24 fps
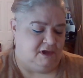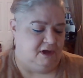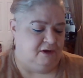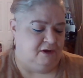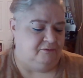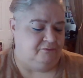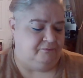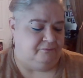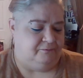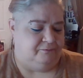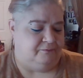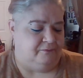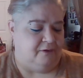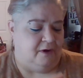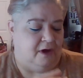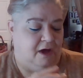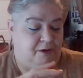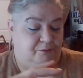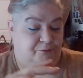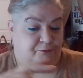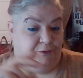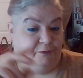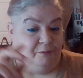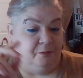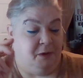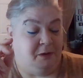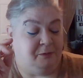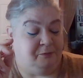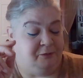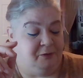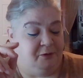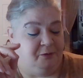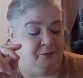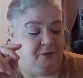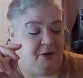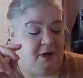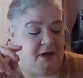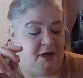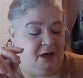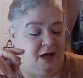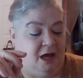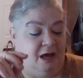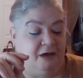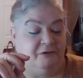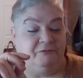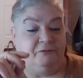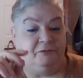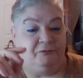If I'm remembering right,
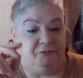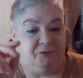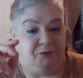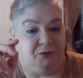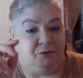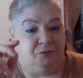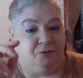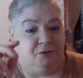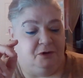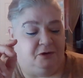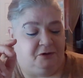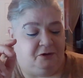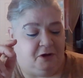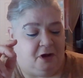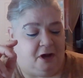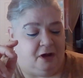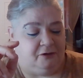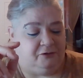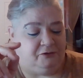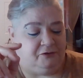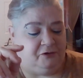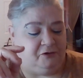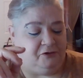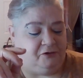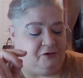I have a few Natasha